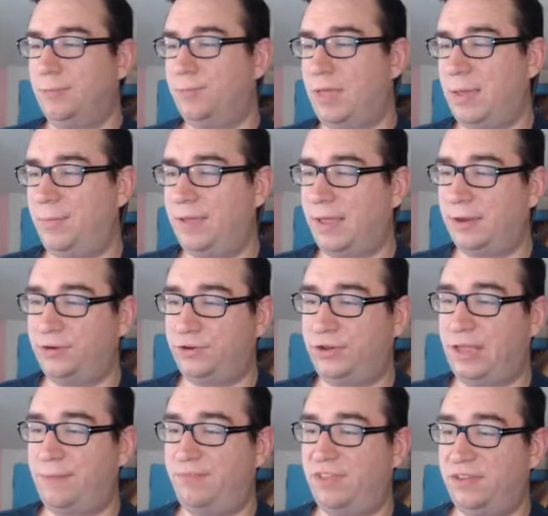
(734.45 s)
Maybe I should
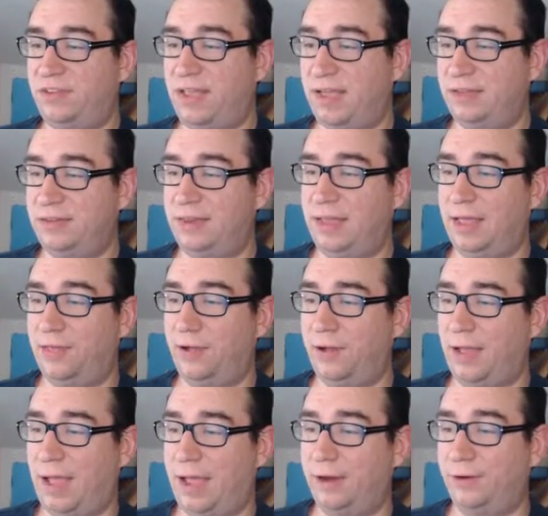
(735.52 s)
keep these guys
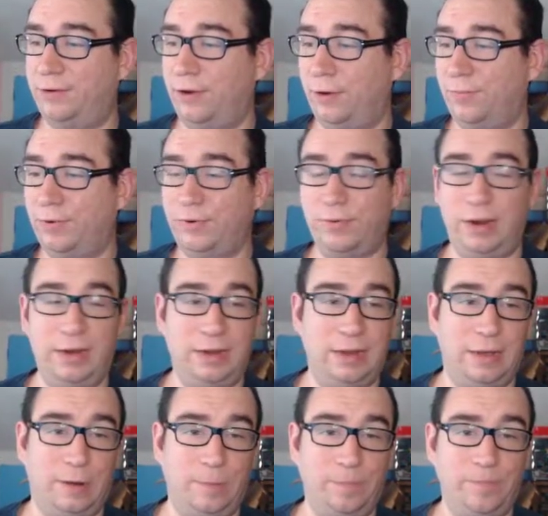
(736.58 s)
together. I don't know. But right
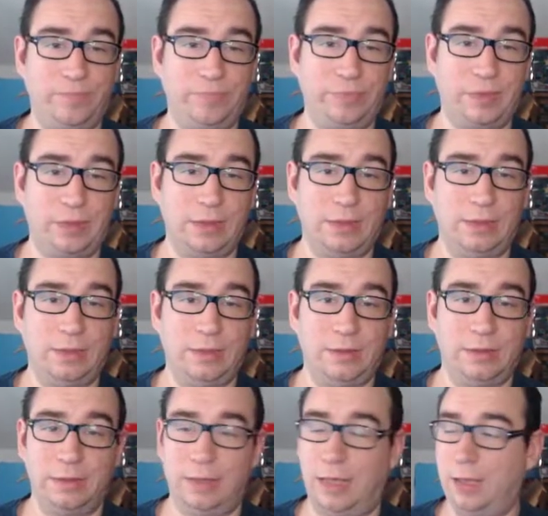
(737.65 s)
now,
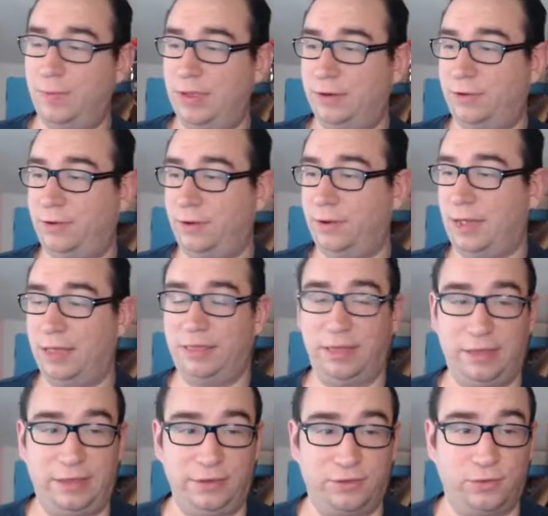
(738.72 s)
I
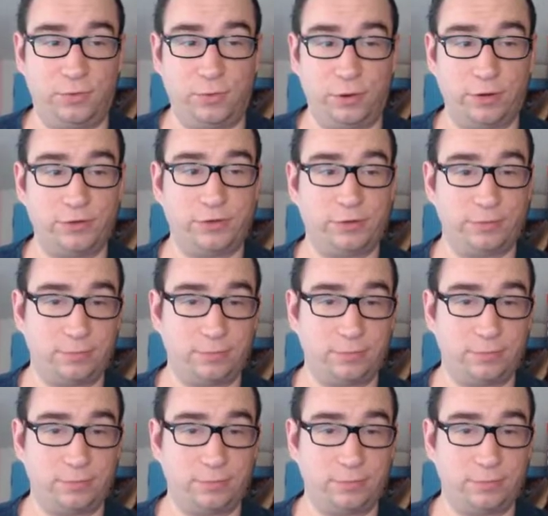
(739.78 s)
think he's the worst.